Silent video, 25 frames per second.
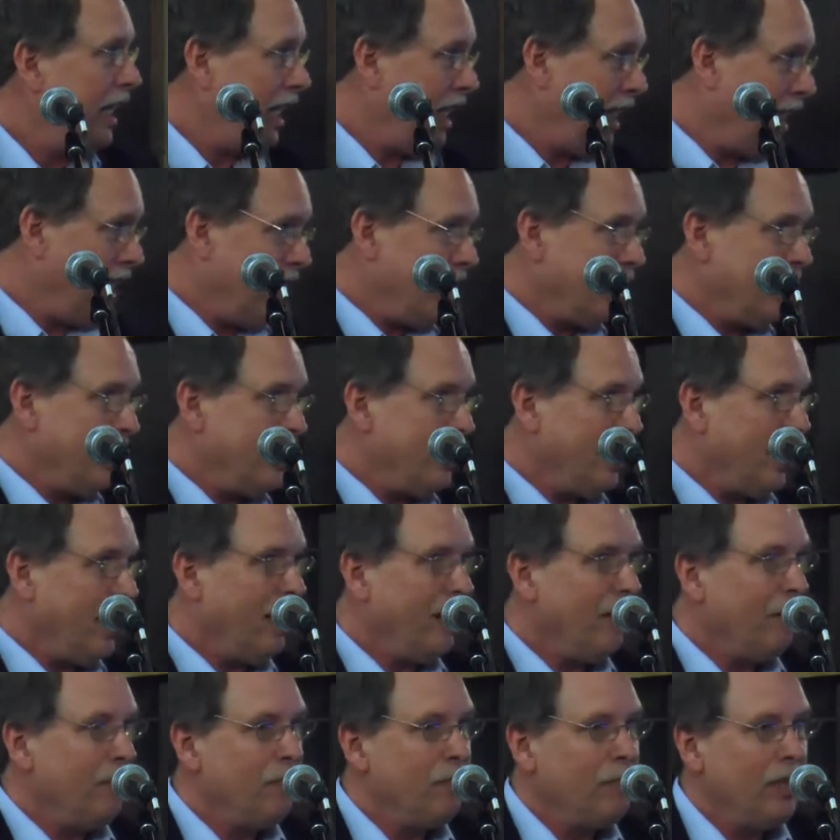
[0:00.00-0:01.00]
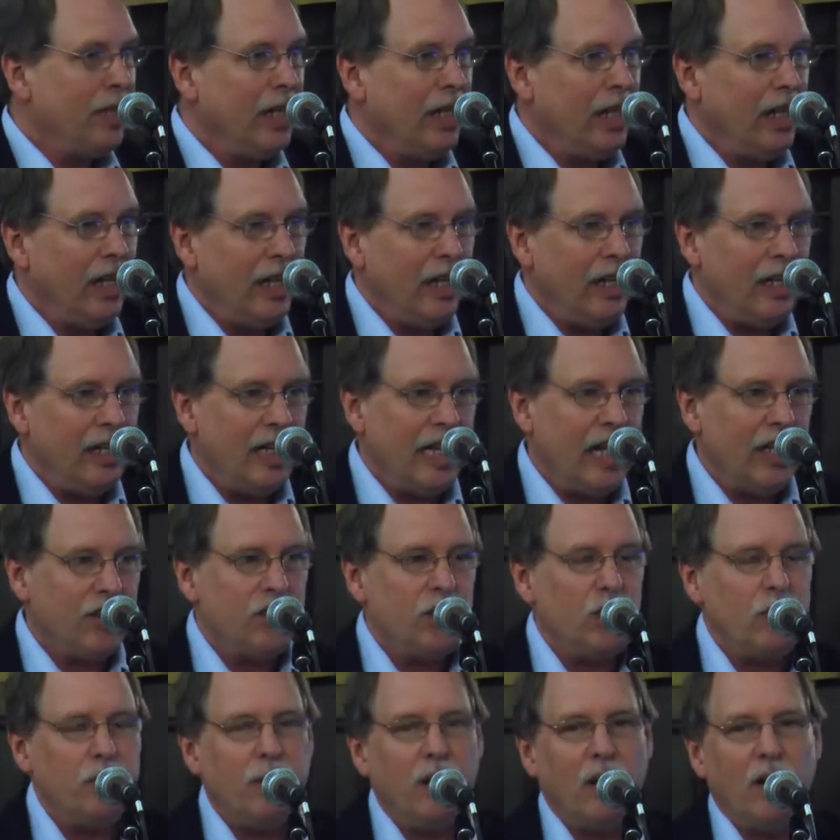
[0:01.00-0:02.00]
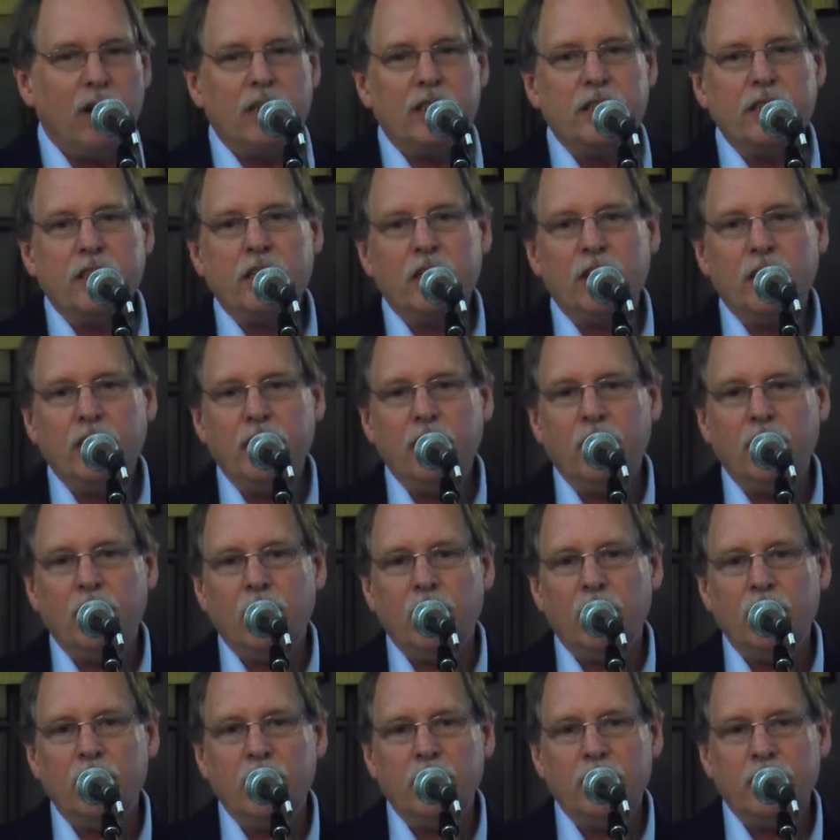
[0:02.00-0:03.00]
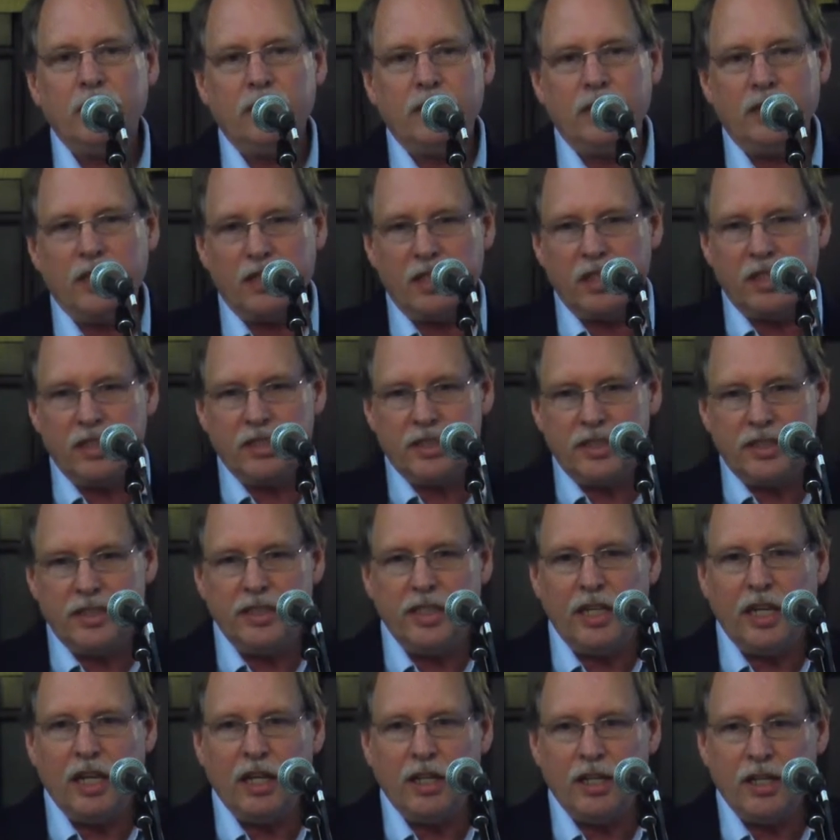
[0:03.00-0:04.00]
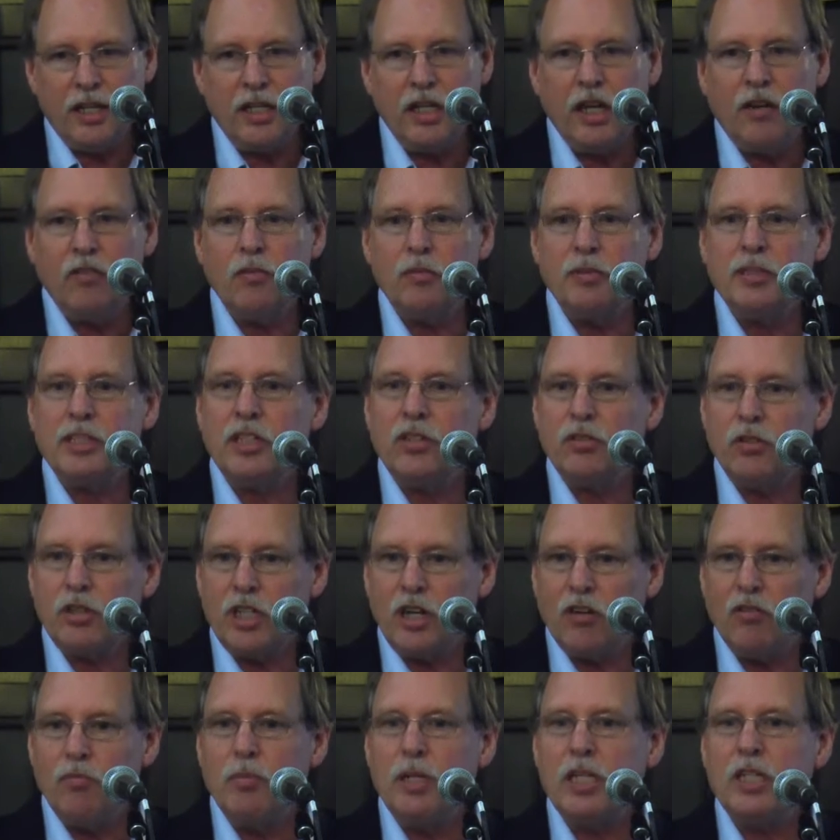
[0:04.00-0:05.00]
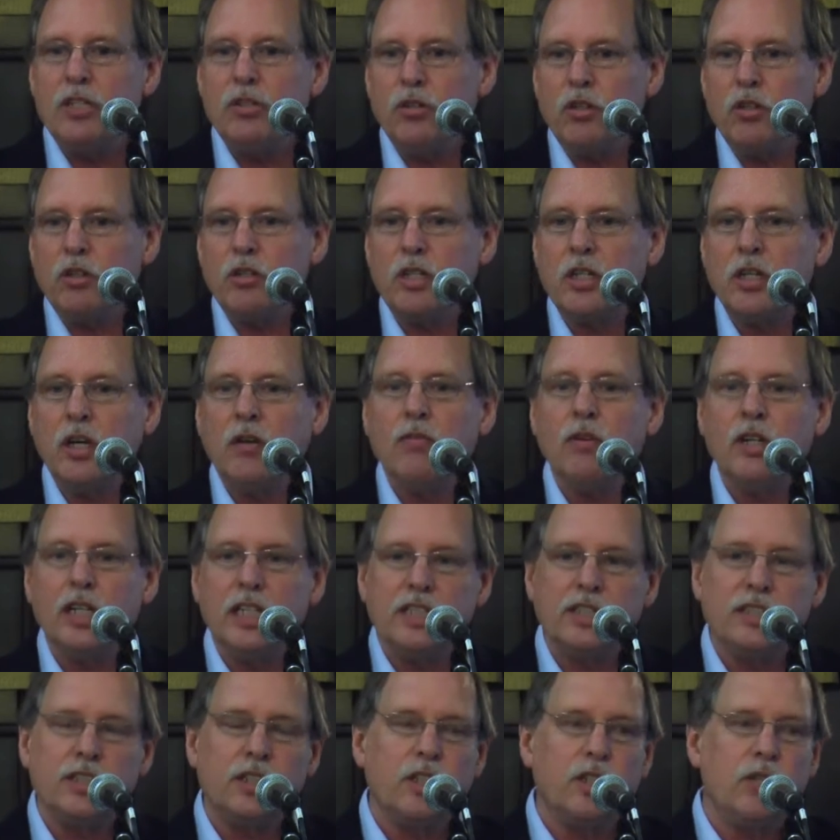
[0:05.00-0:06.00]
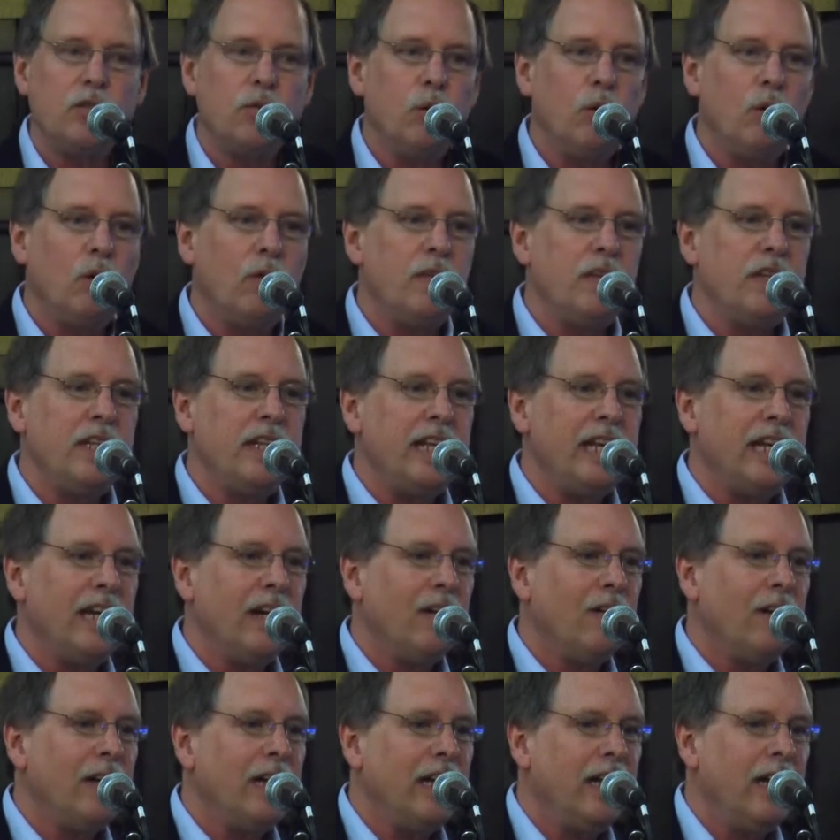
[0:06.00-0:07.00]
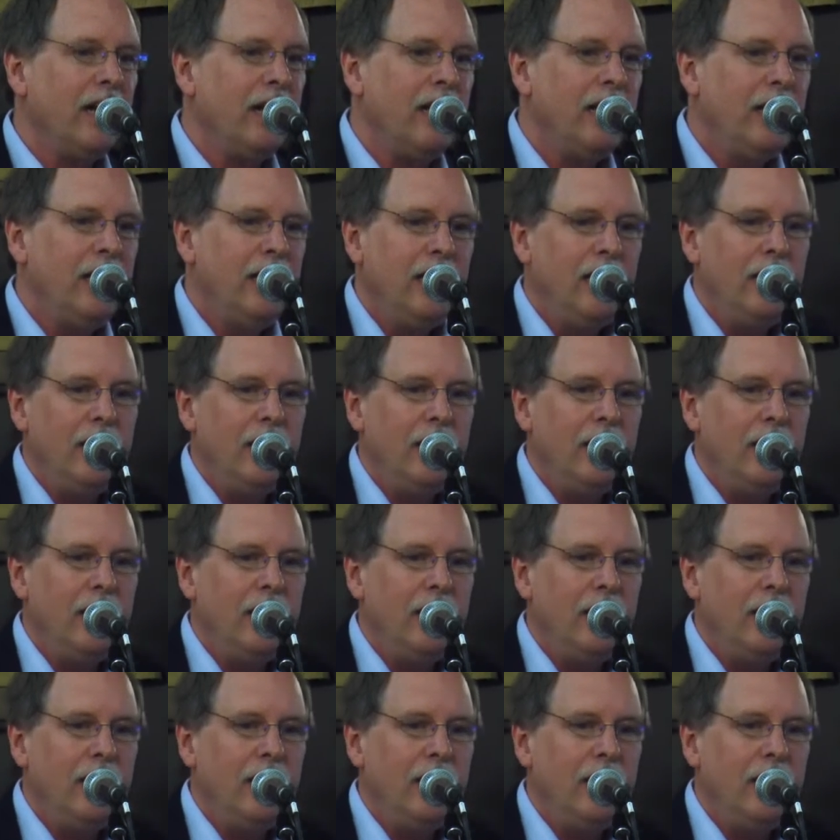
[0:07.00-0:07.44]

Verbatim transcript: And um, national park declared. The, uh, the government, central government took governance control over the area.